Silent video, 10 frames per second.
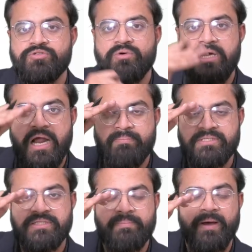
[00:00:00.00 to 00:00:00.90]
So grama
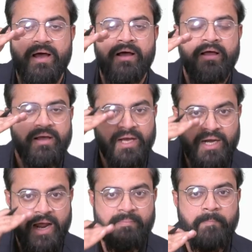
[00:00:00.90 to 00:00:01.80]
sabha,
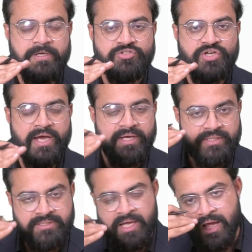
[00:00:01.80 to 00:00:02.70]
grama
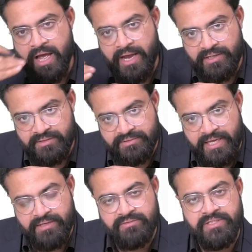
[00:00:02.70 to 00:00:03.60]
panchayats, and
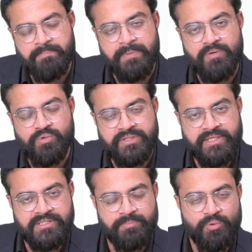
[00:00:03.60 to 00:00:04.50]
then the PO, that
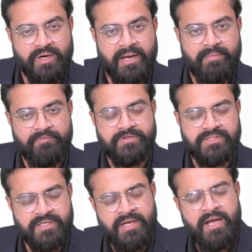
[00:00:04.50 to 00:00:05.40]
is the program
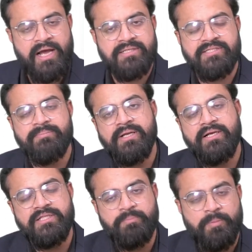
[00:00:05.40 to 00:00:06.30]
officer, and
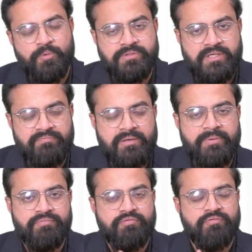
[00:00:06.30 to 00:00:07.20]
similarly the proposer will be